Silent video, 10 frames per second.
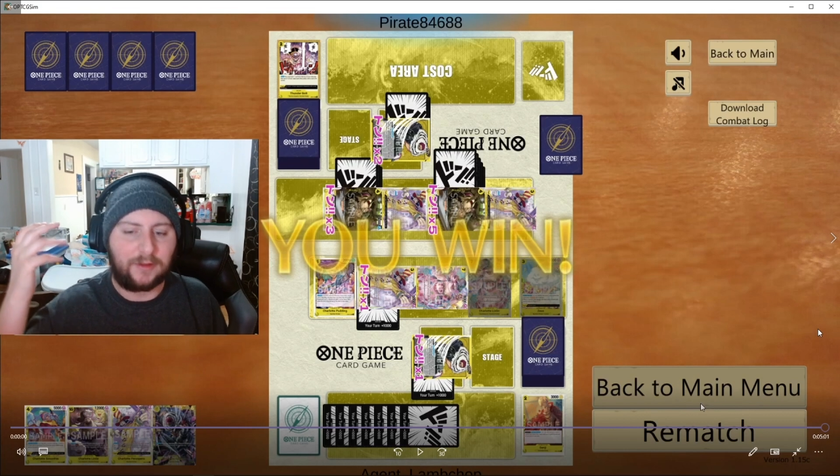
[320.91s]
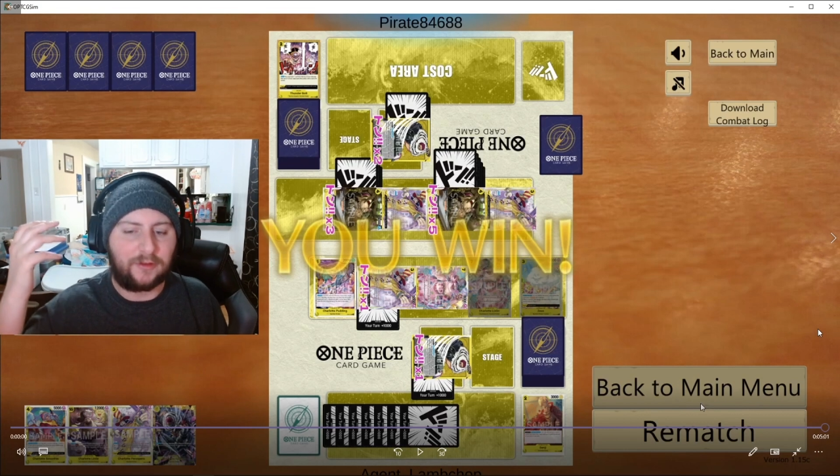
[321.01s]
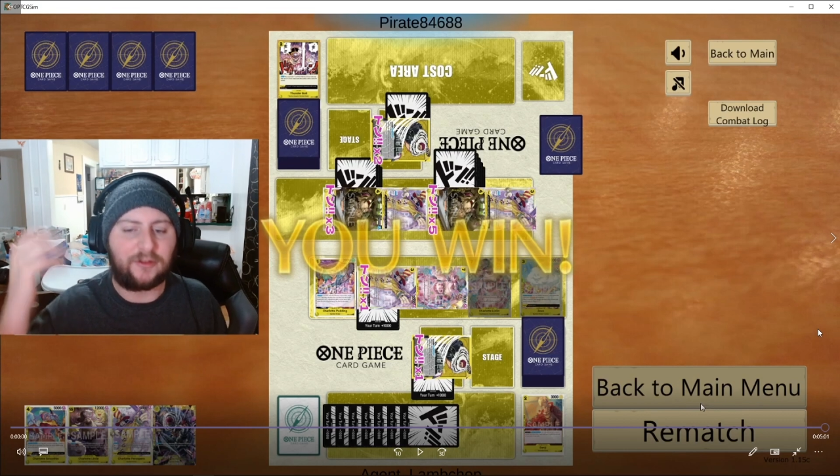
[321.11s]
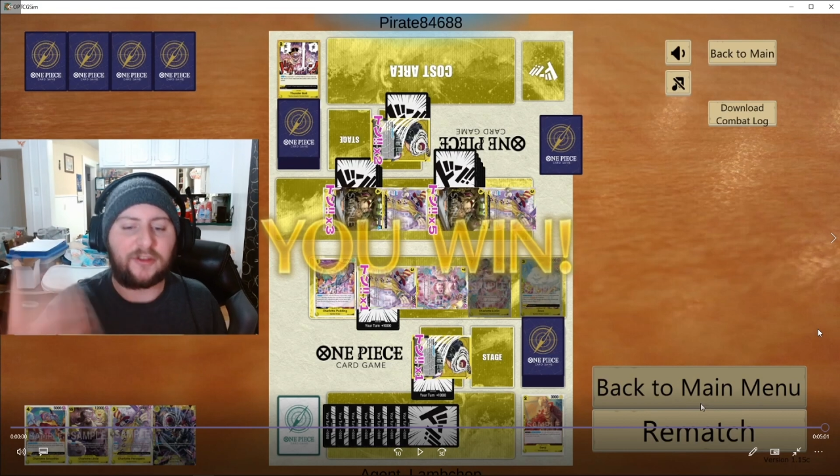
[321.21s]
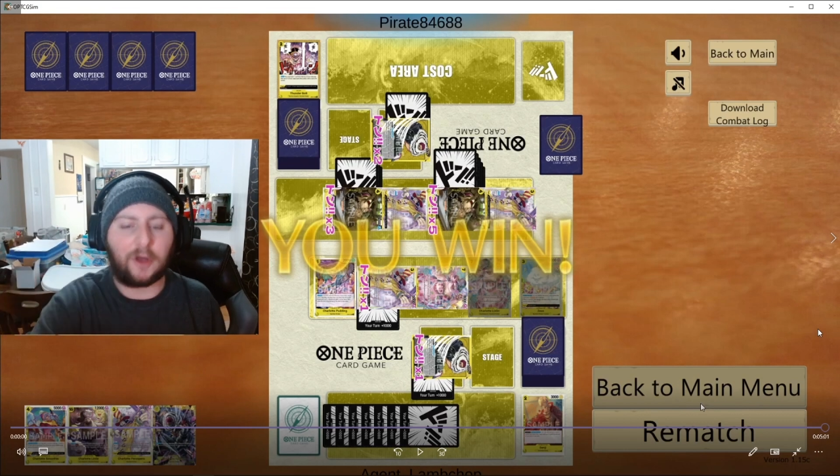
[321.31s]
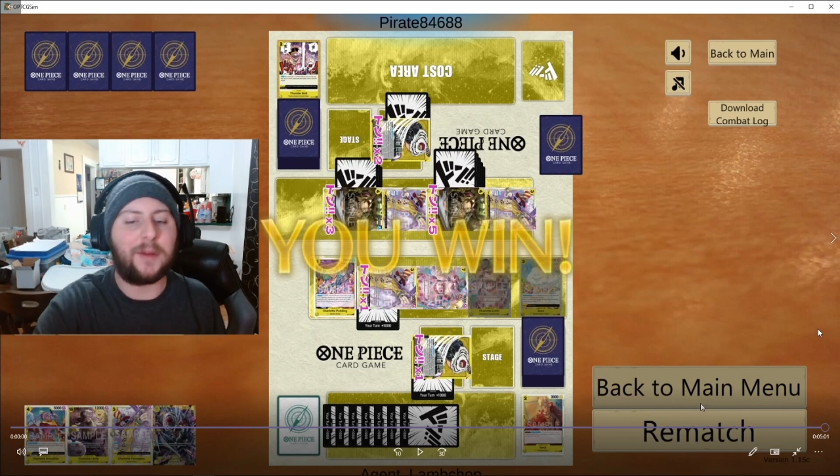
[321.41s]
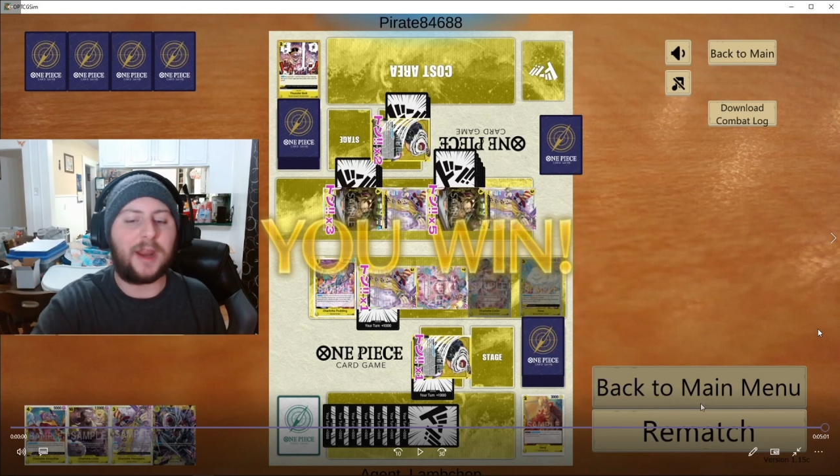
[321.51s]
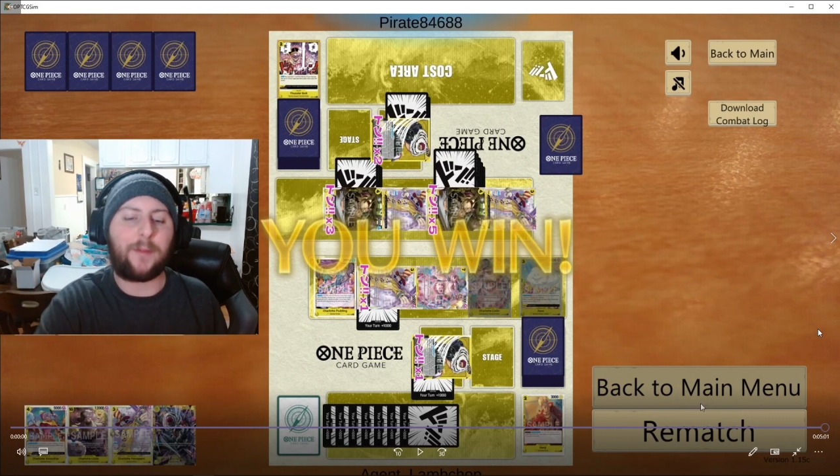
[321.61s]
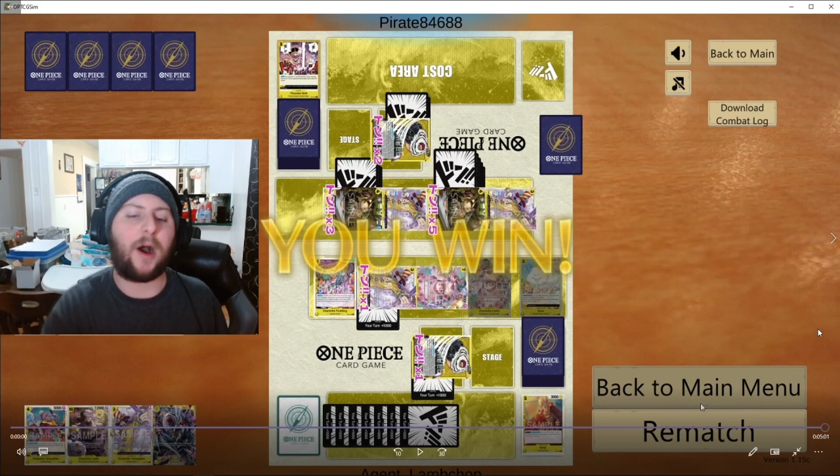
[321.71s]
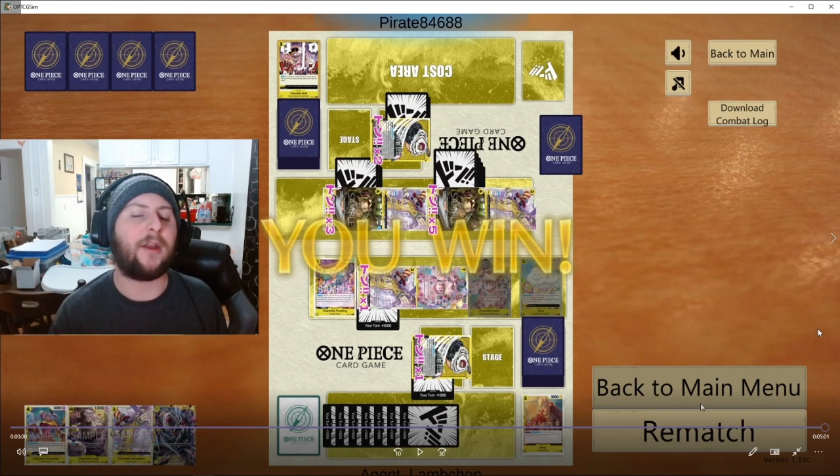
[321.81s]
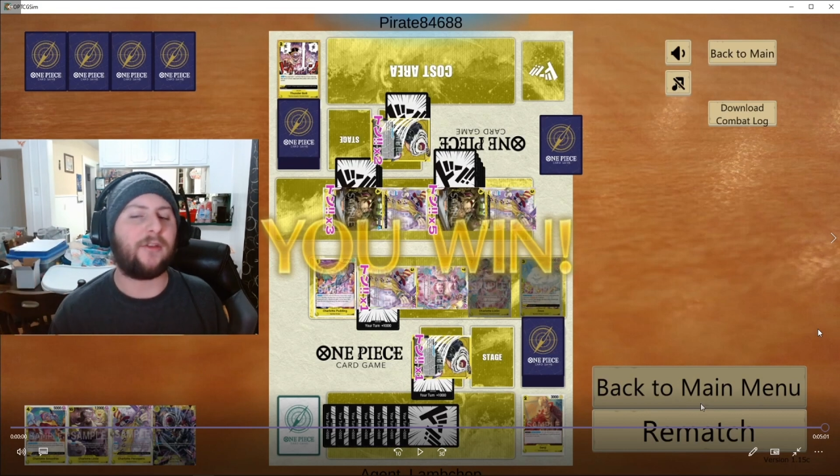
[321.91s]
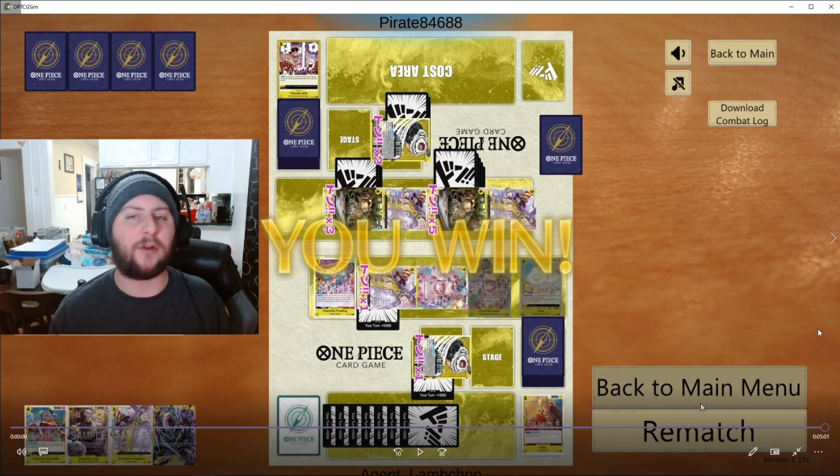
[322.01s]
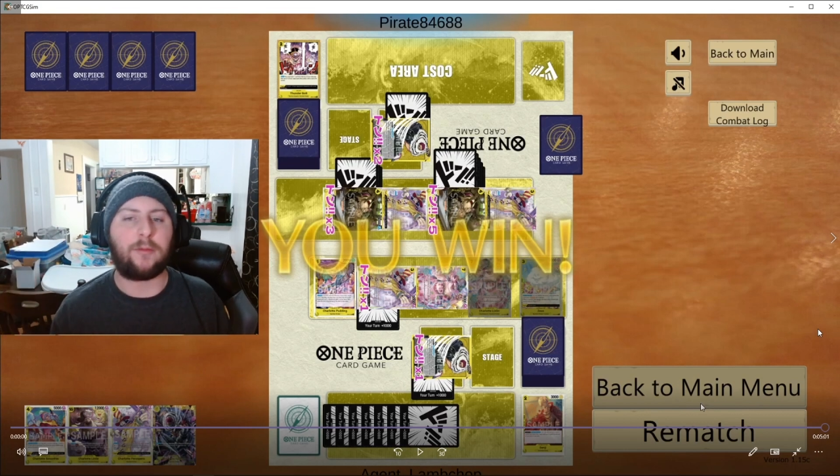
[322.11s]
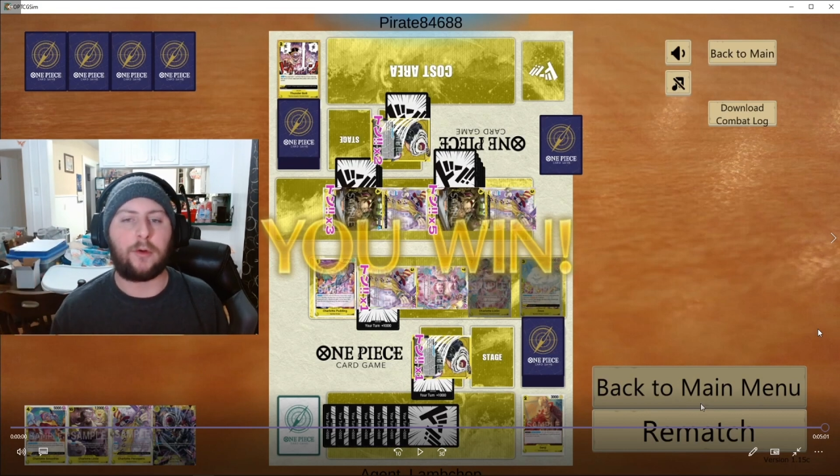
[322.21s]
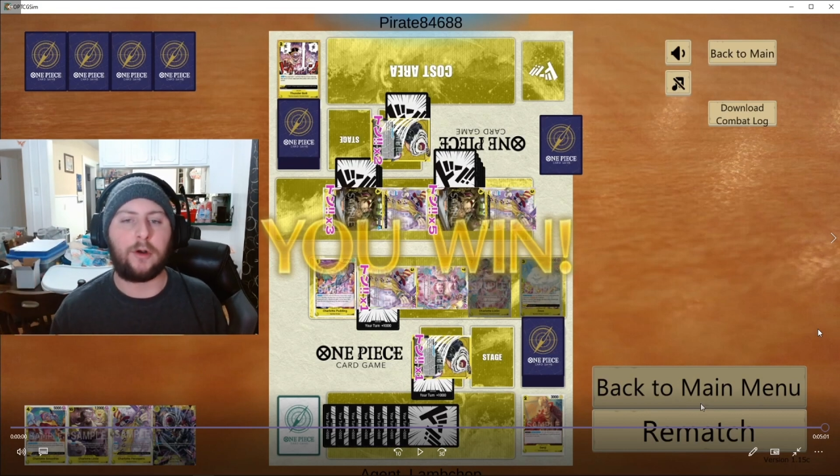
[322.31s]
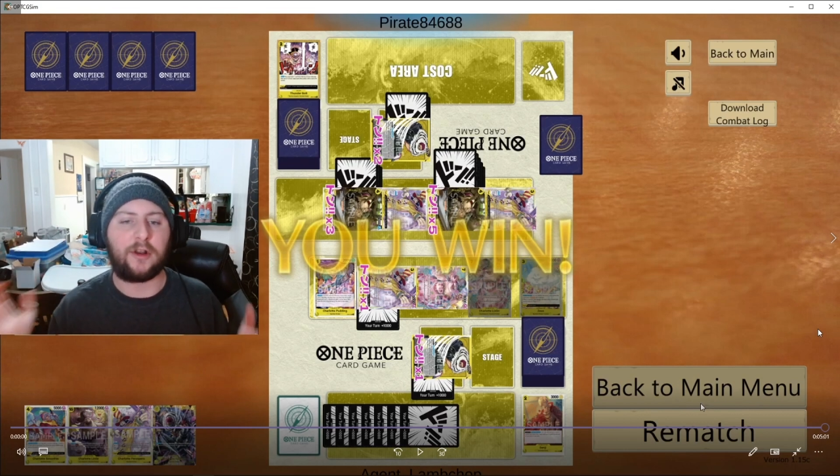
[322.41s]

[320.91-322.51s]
so many bodies on board